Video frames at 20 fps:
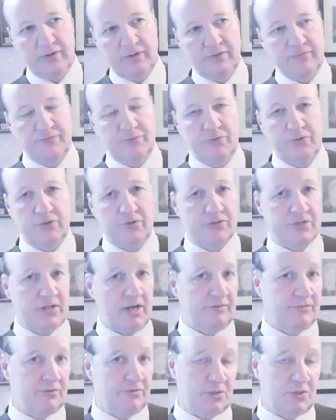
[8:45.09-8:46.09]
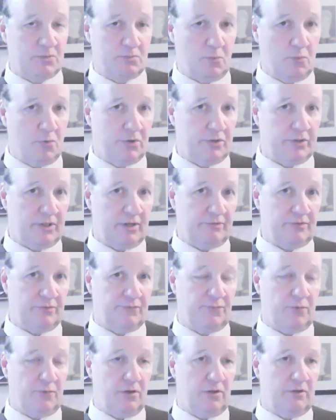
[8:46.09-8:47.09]
and a few years after he's born, you have the
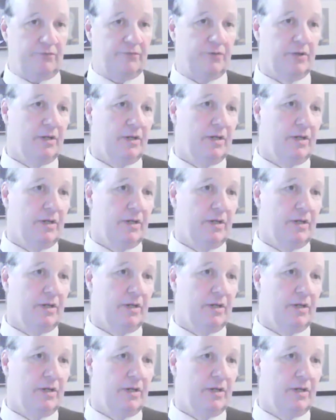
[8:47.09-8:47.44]
fall of